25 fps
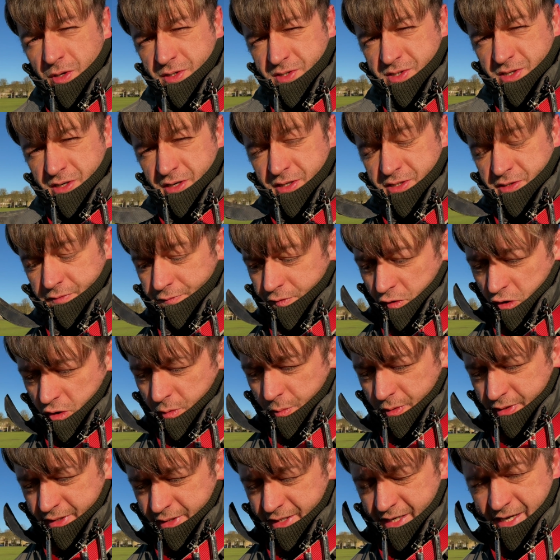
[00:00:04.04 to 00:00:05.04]
songs in
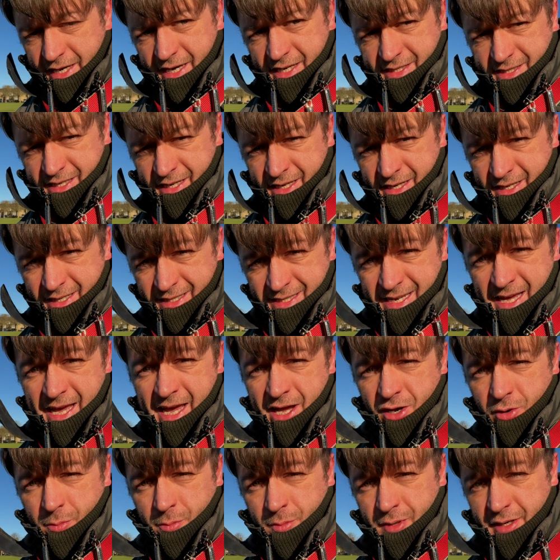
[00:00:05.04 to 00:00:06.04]
41 days,
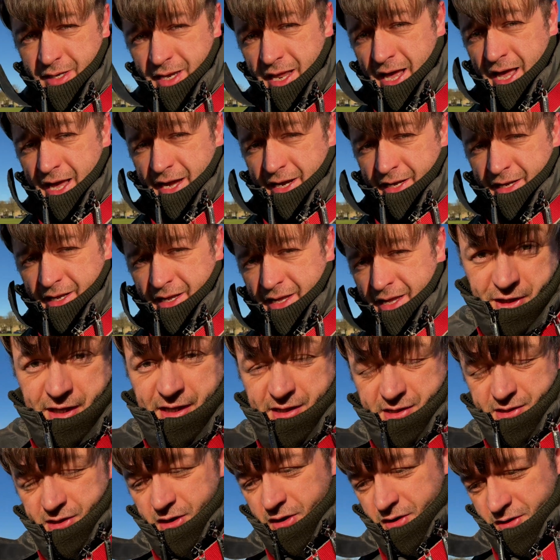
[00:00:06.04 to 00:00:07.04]
day number 9, a
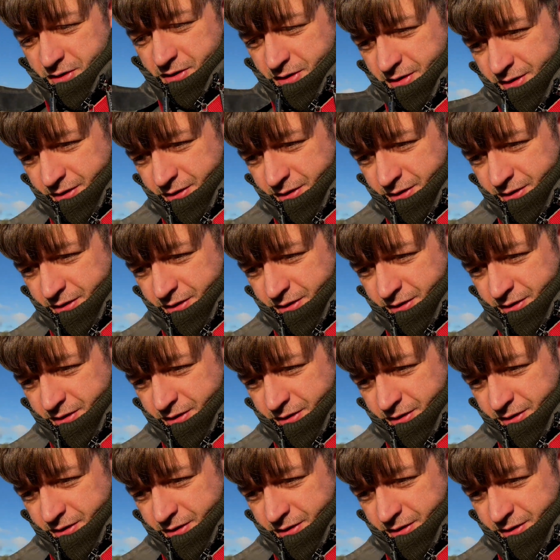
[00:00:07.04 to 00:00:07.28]
shit song.